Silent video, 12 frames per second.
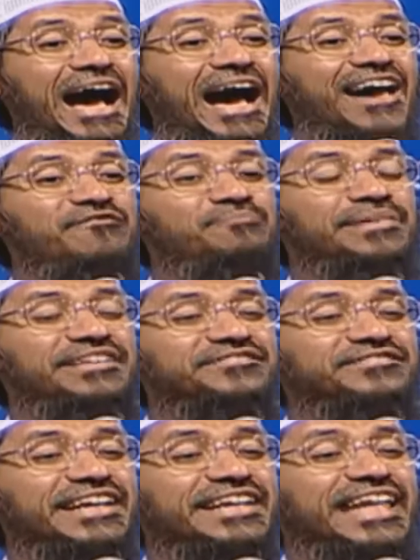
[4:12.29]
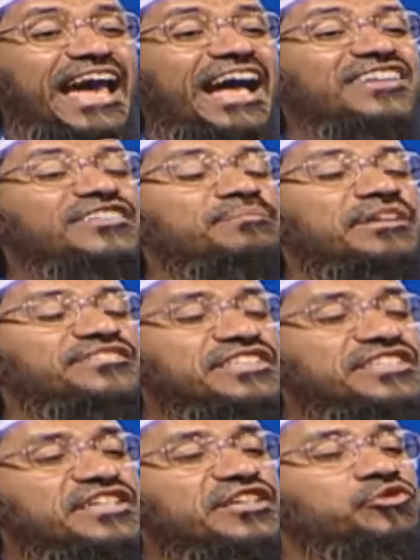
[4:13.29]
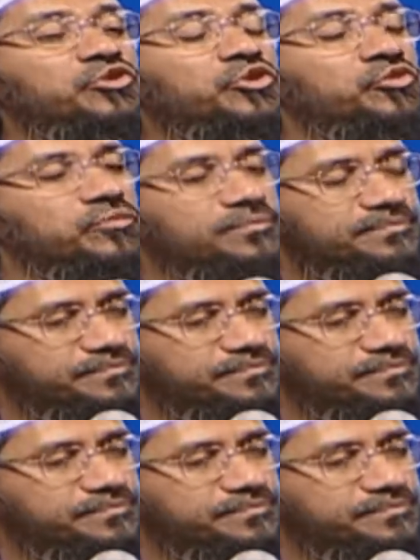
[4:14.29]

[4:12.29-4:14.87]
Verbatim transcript: I've been sent as a messenger to you.